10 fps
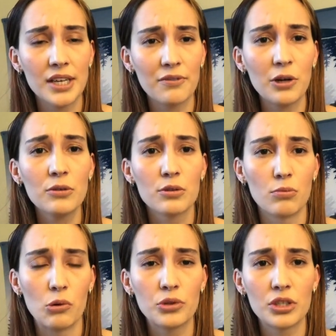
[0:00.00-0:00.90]
and I thought it was
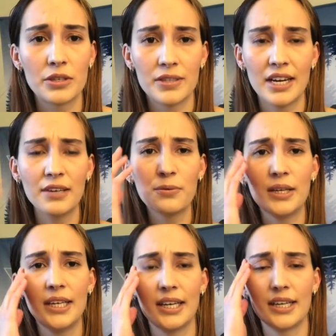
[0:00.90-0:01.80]
mold because it was getting
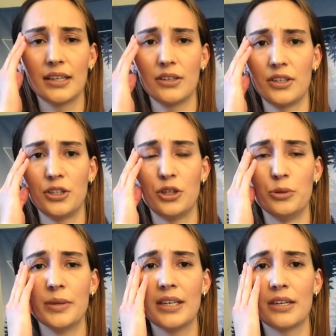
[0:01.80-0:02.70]
really like
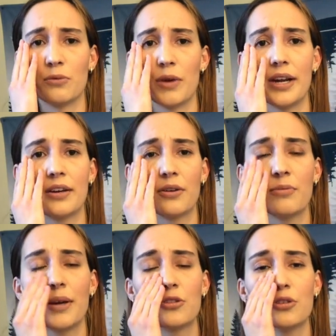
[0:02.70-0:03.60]
humid and wet in our
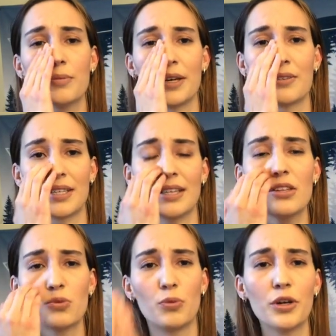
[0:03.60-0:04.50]
bedroom, and I was like,
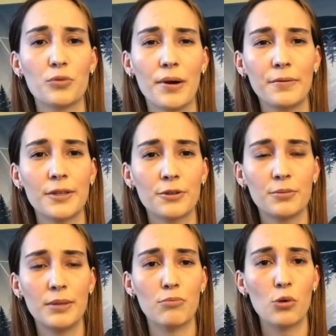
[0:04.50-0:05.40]
that's weird, why would there
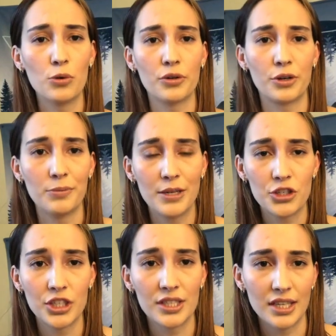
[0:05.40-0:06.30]
be mold on our bed sheets?